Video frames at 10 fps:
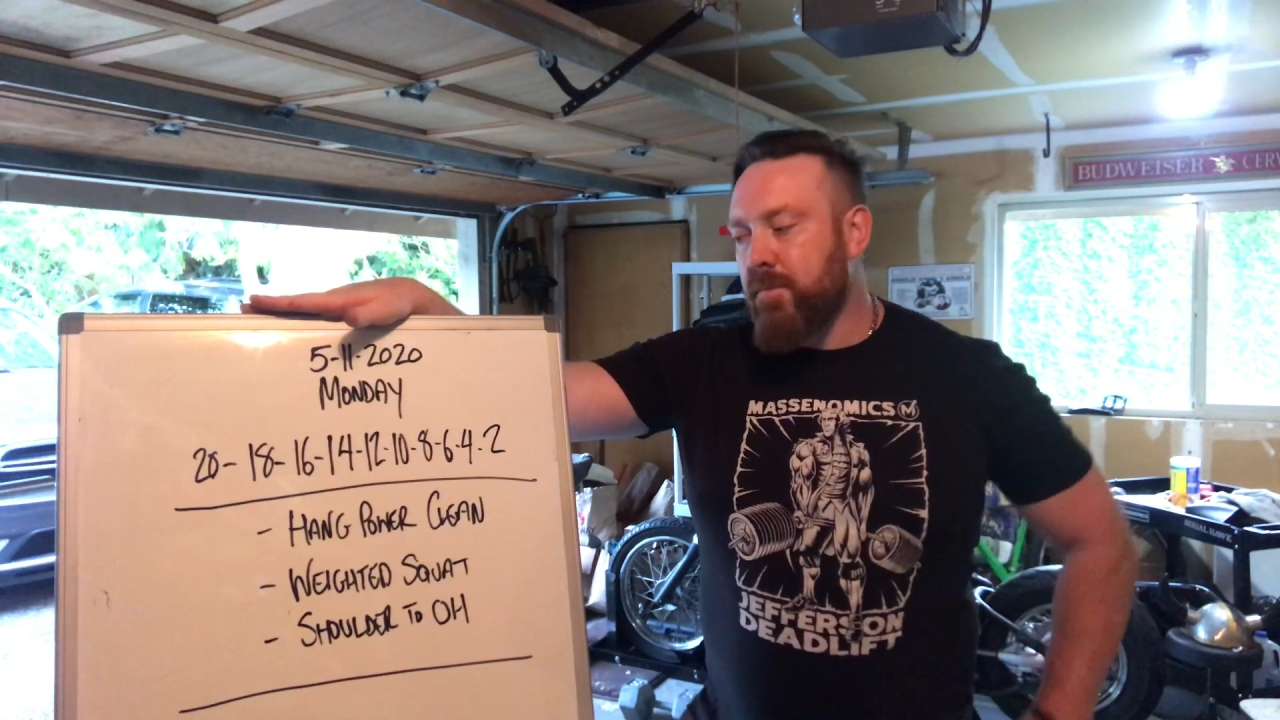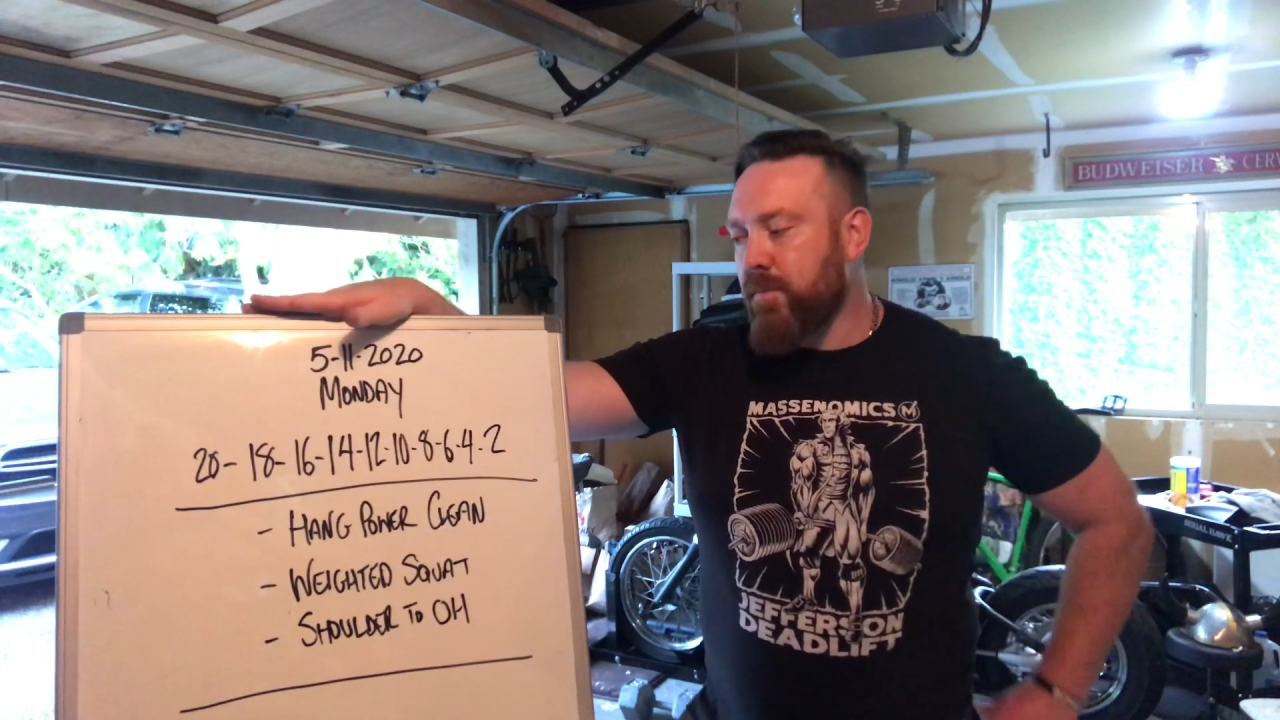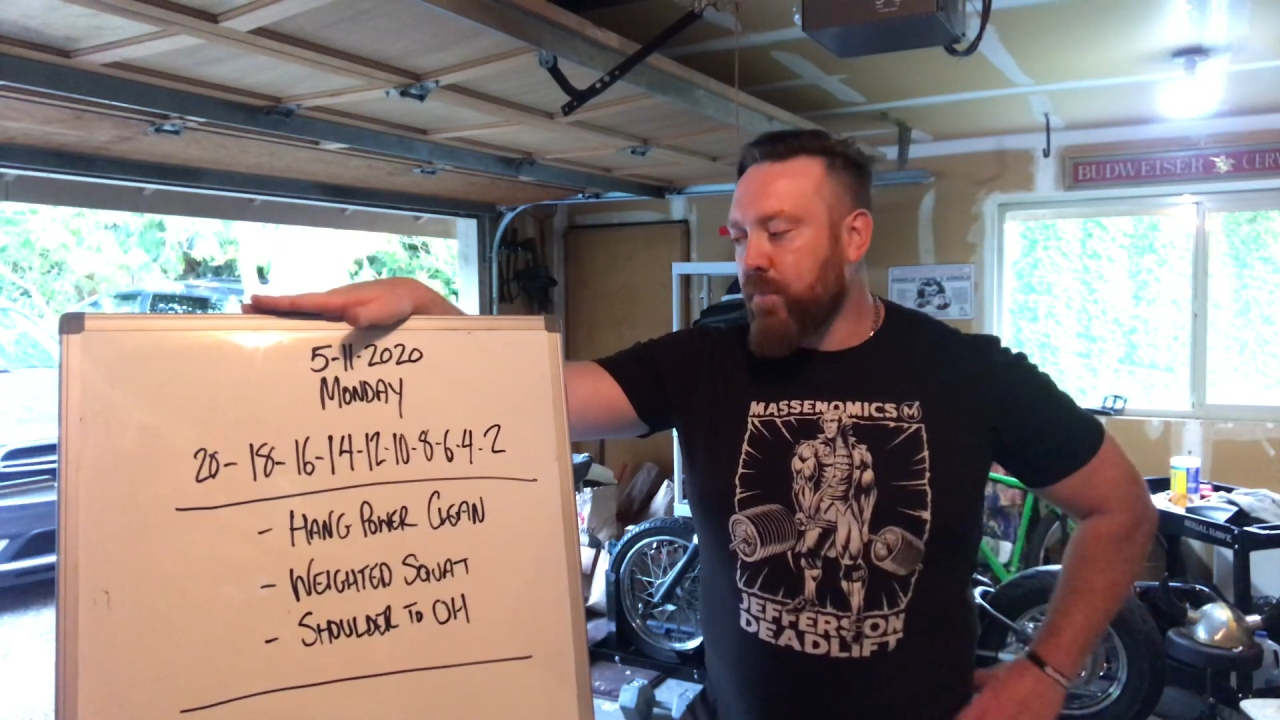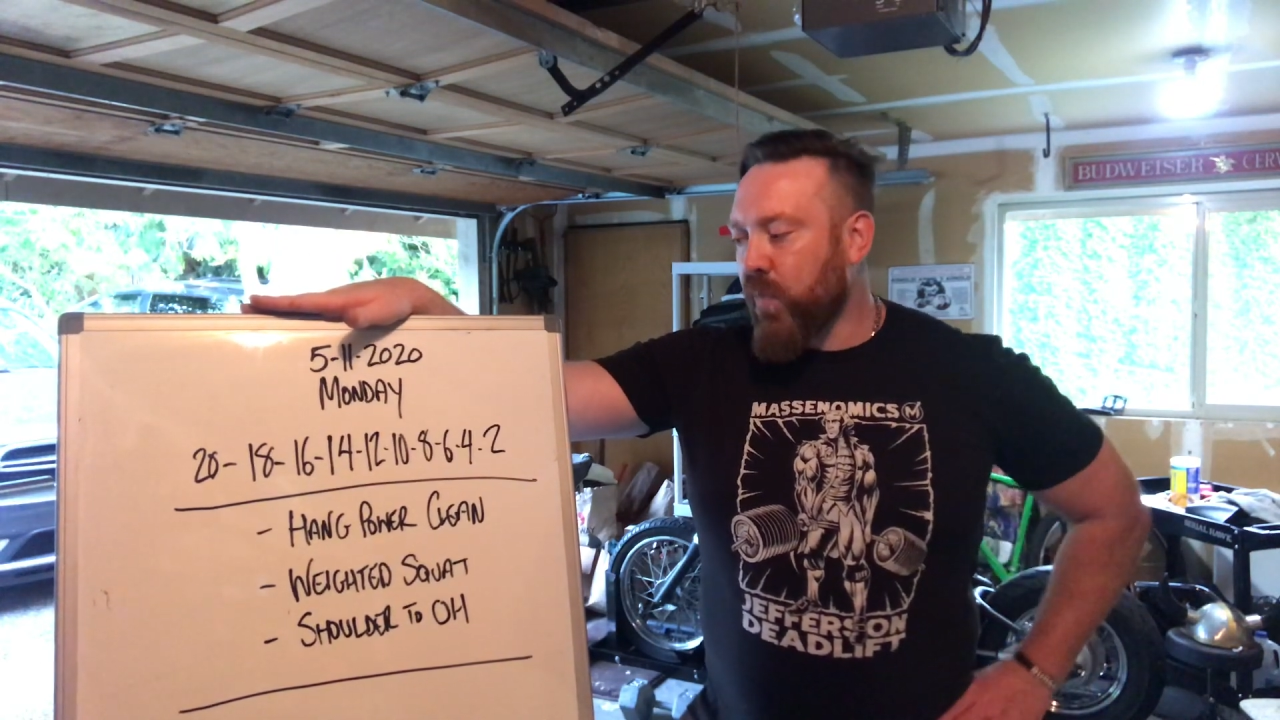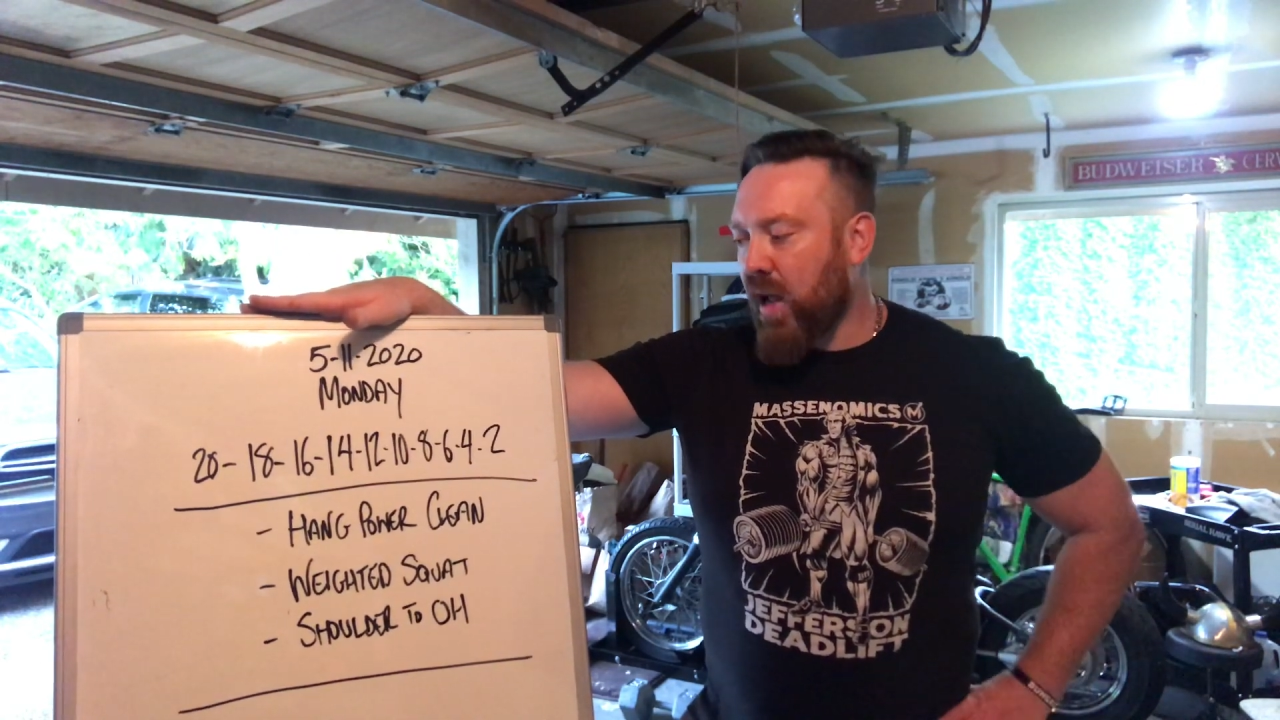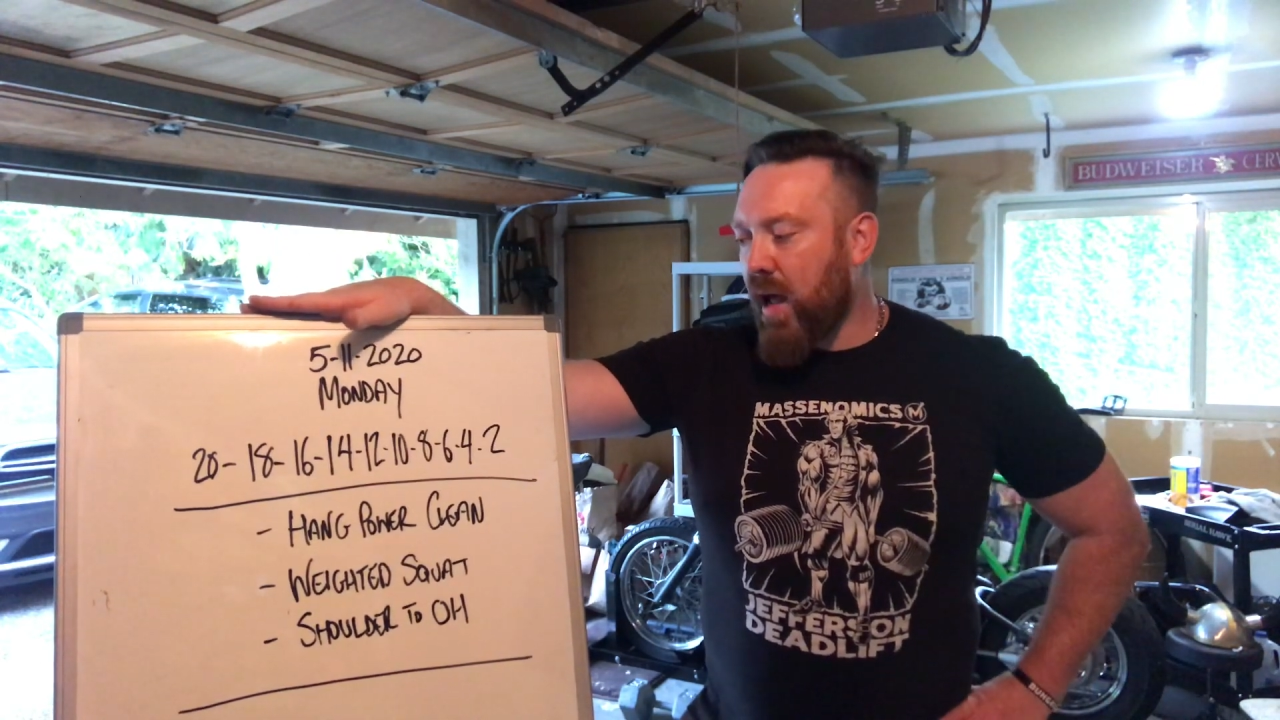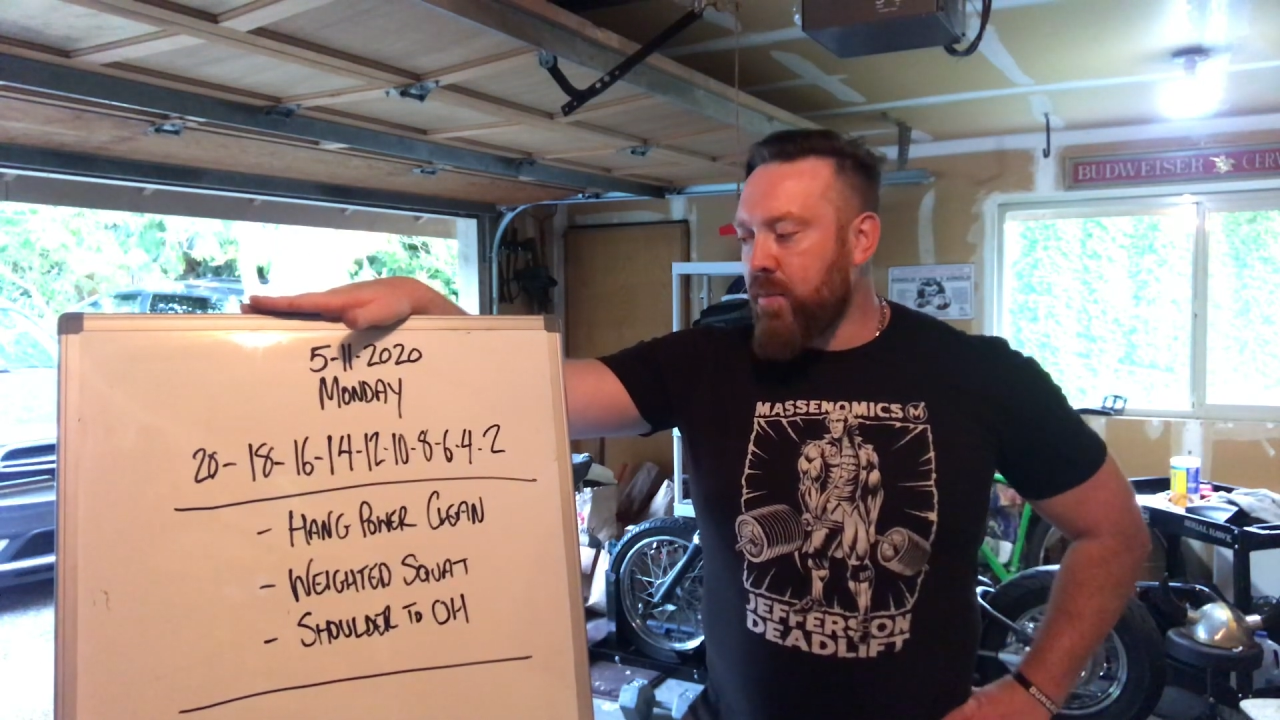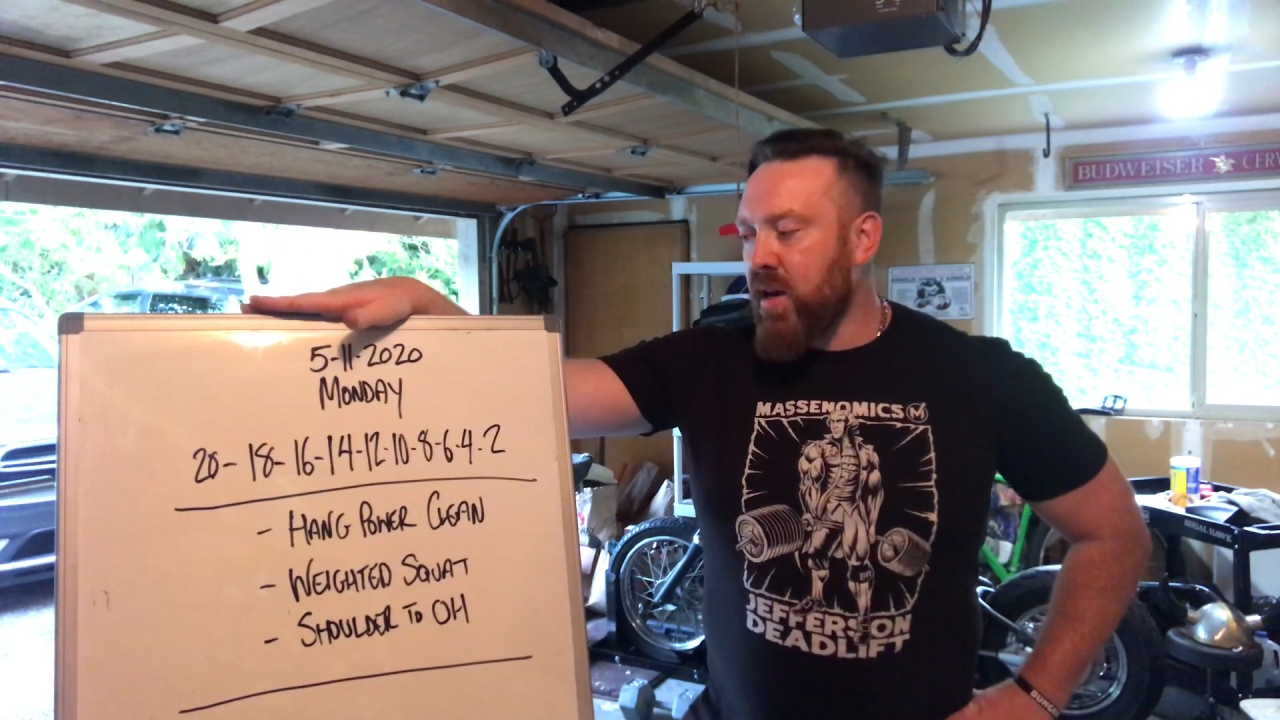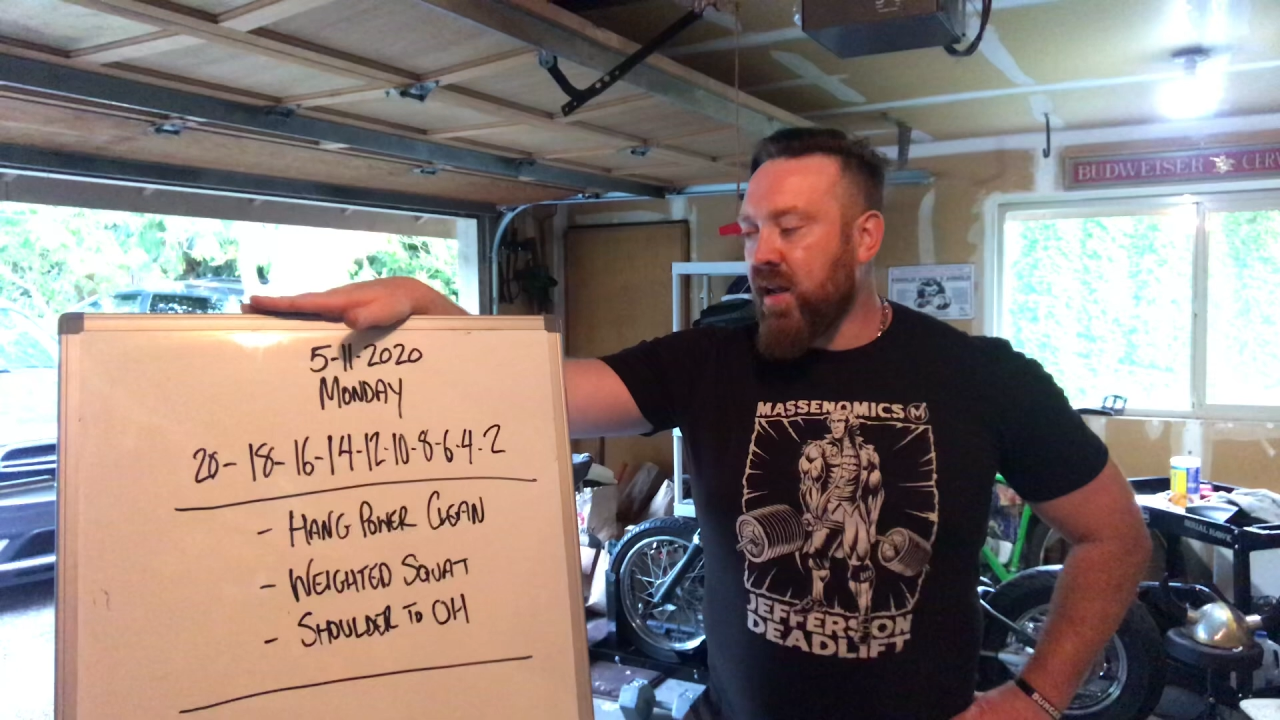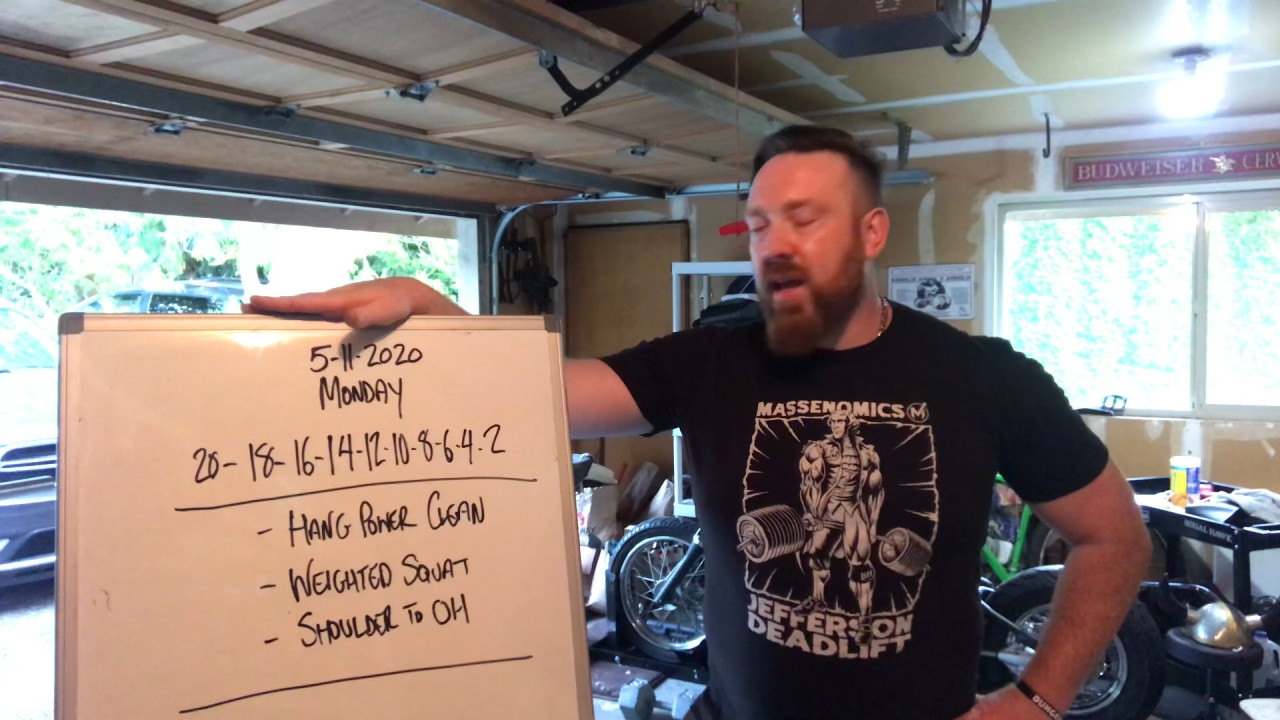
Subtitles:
I'm going to